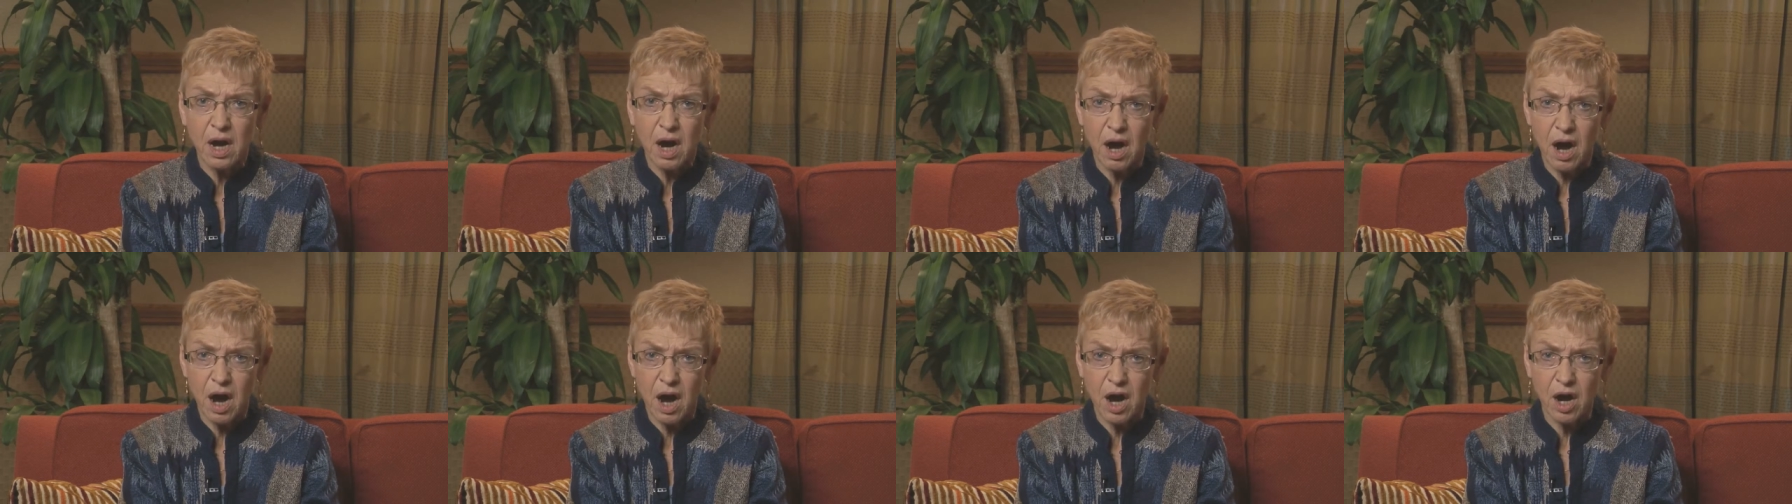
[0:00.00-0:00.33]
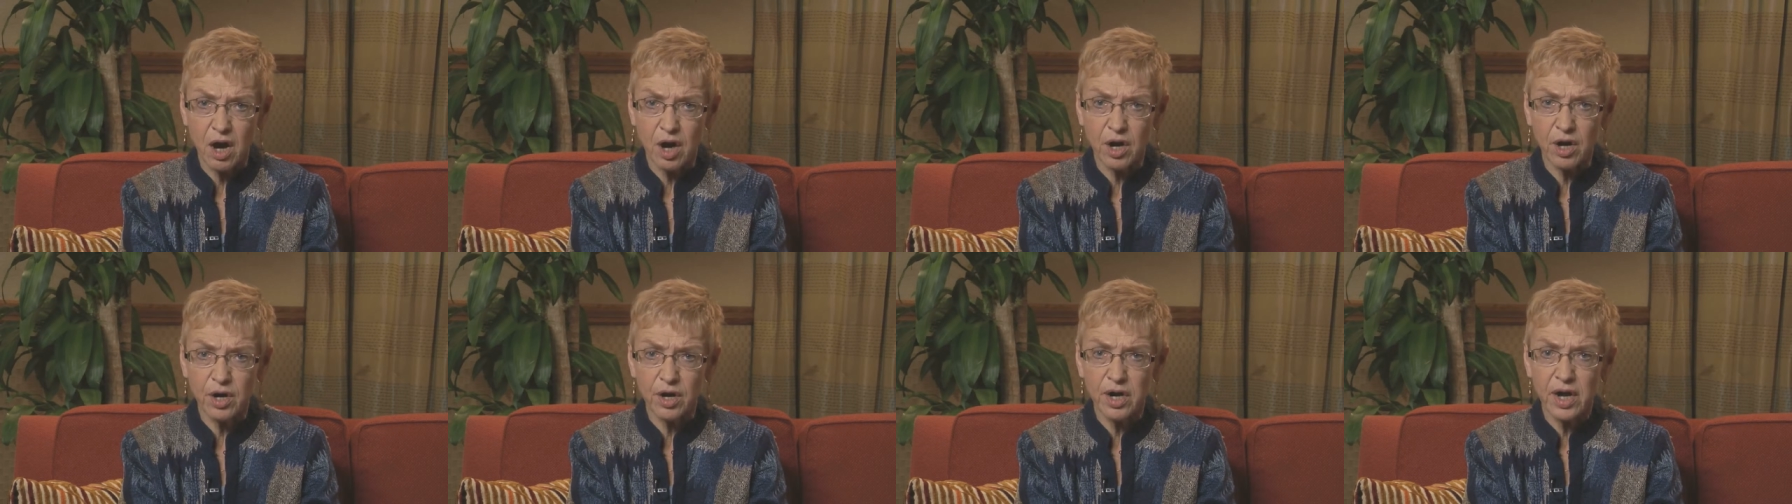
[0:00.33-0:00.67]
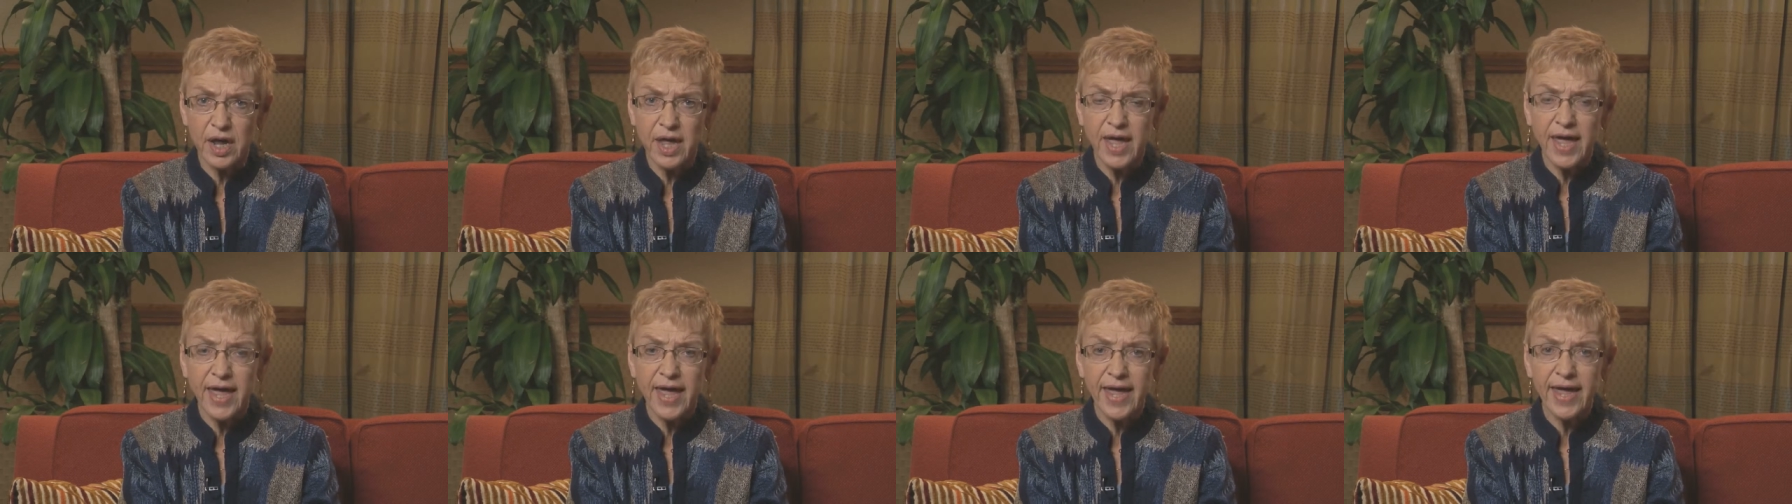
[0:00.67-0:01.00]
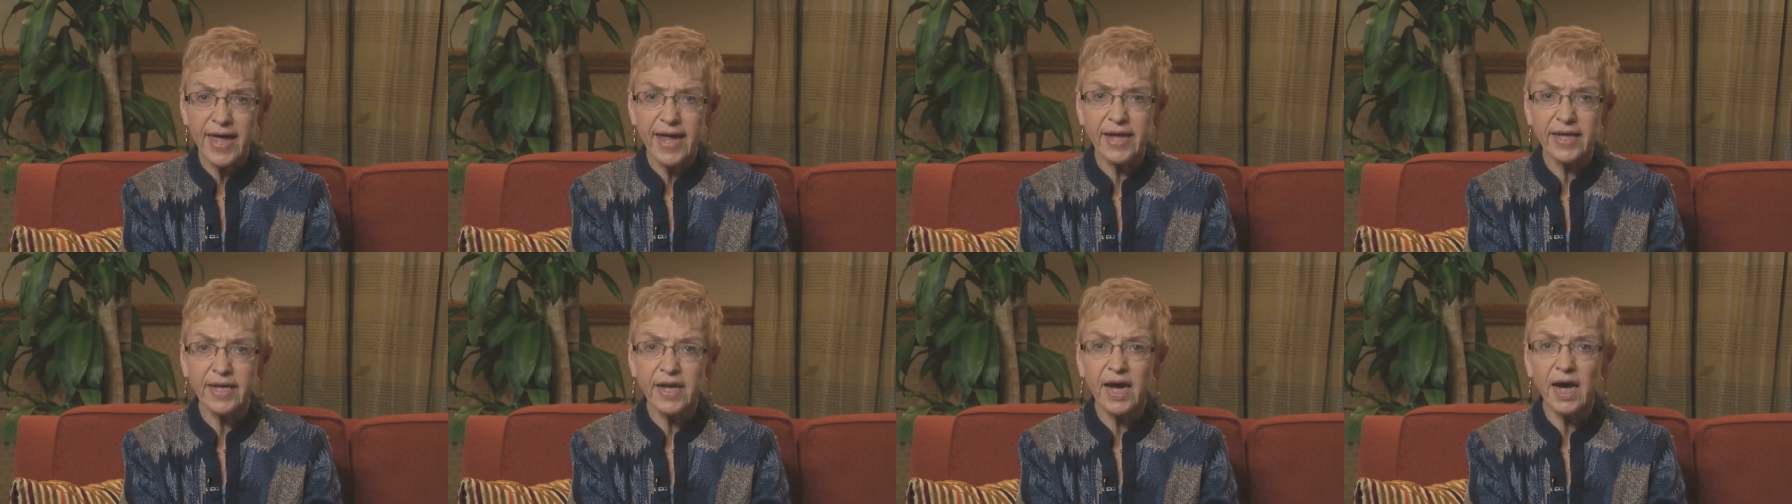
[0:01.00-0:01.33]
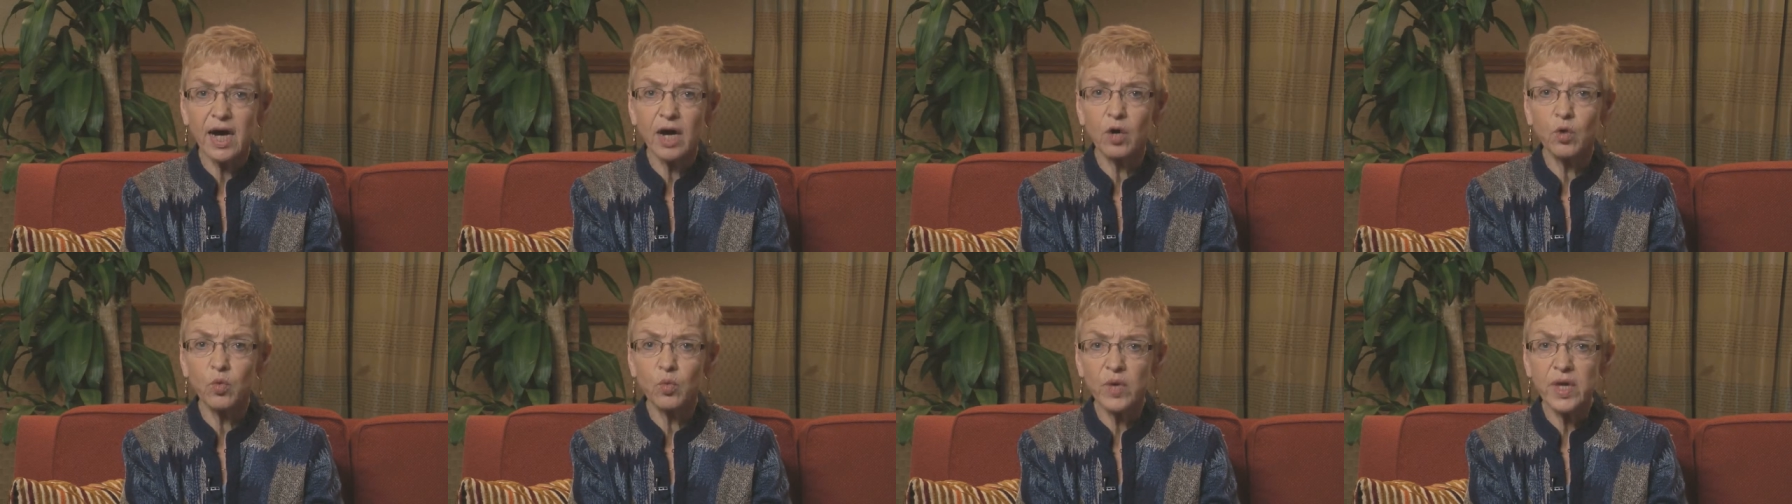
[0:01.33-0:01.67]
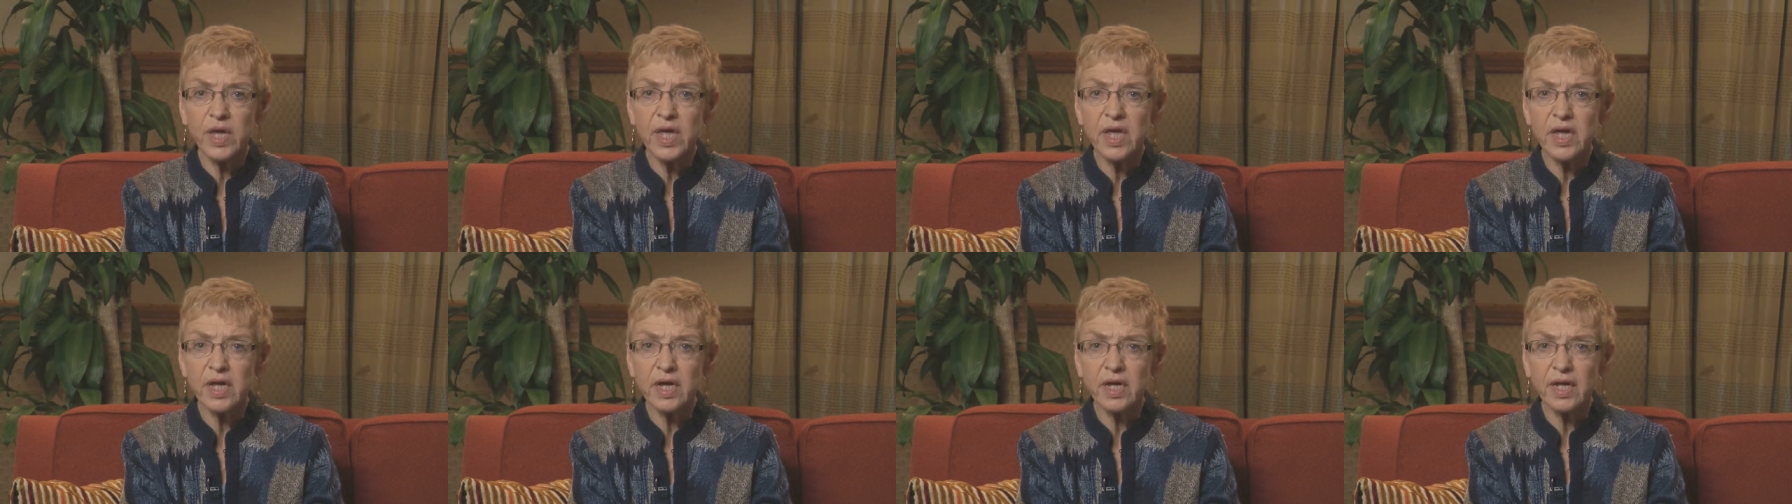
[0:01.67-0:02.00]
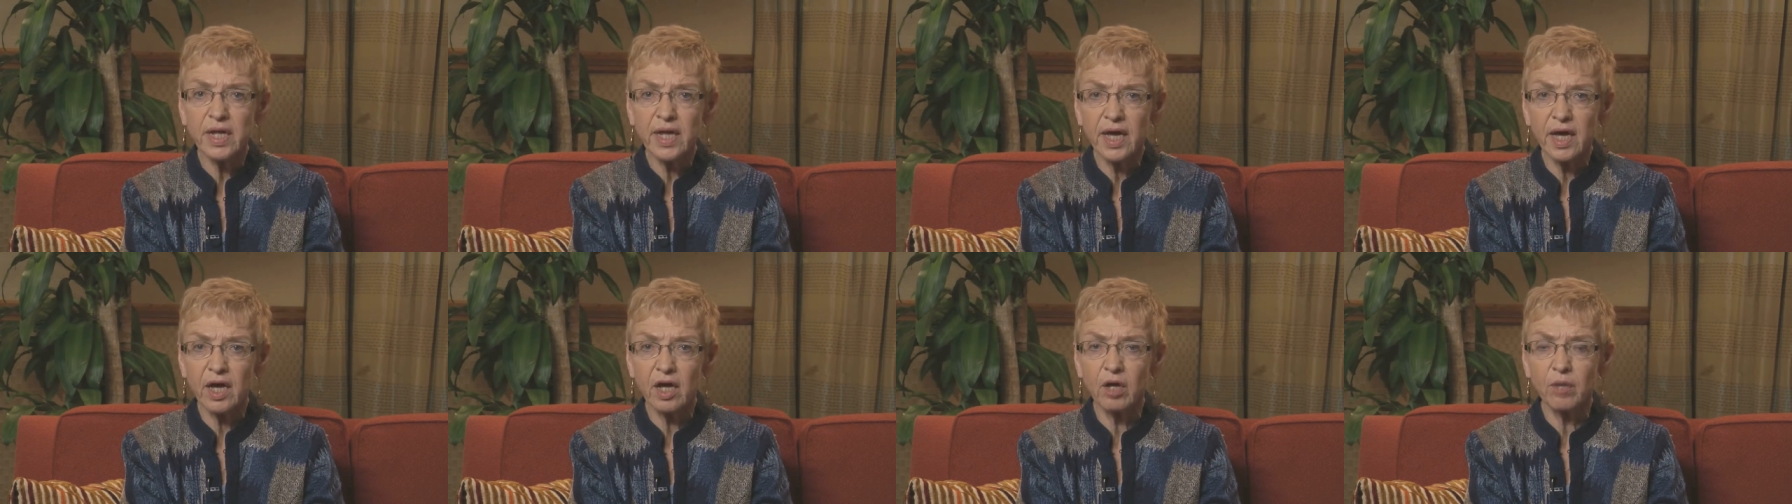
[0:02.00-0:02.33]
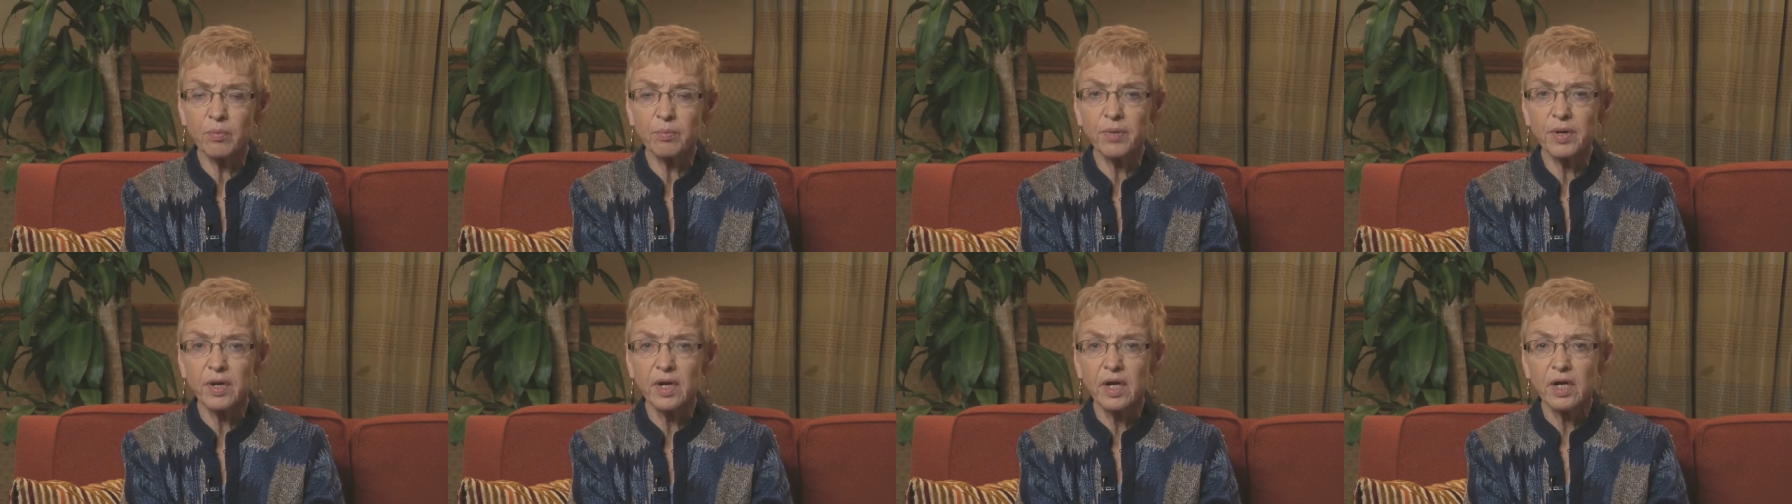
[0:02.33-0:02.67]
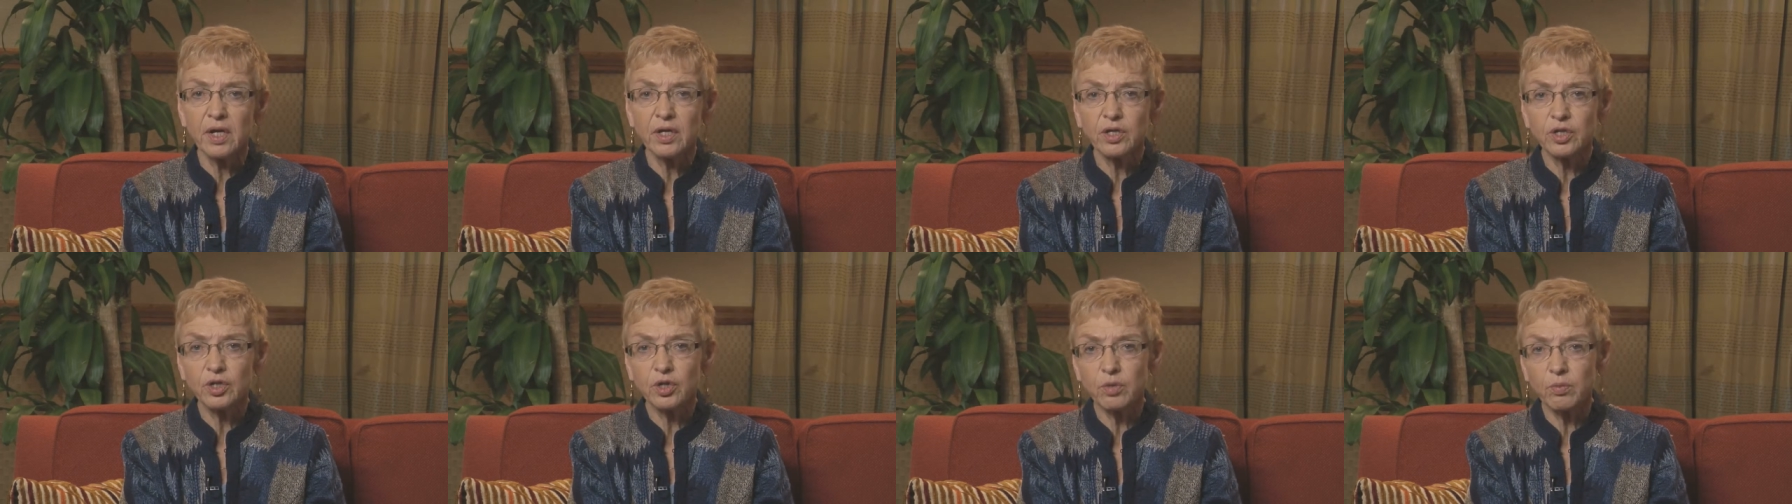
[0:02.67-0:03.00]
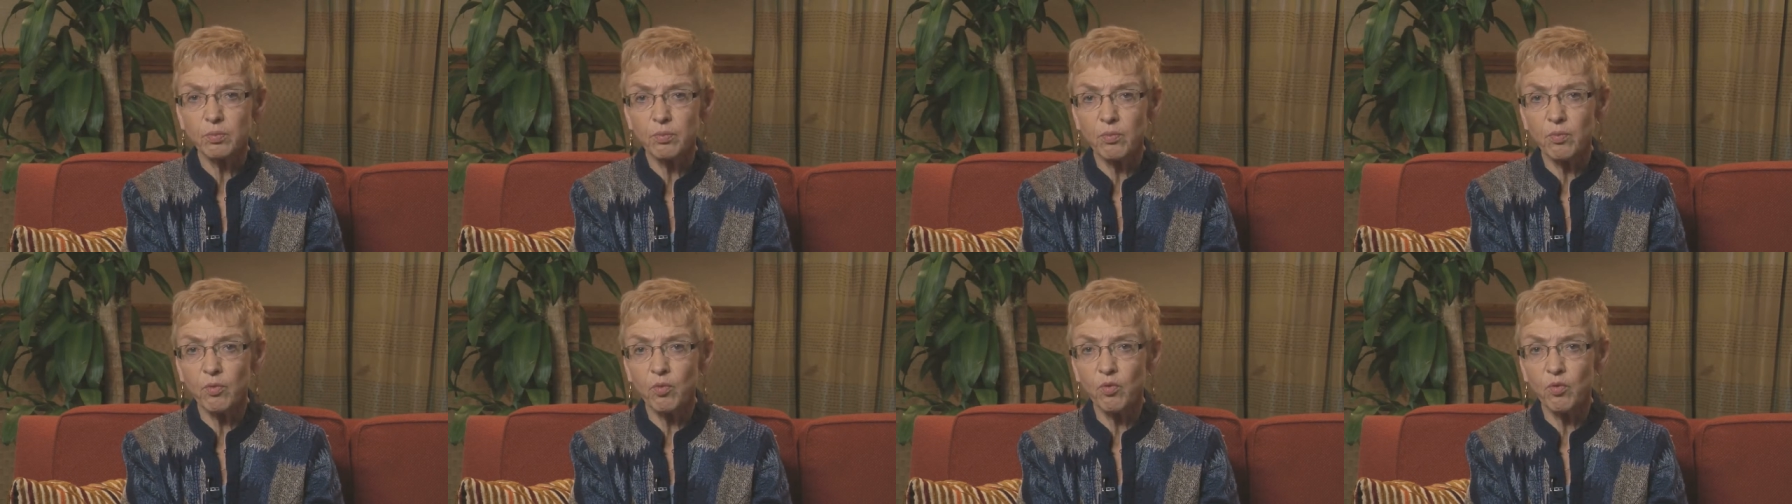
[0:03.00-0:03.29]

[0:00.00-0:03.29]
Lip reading: are and how we can help to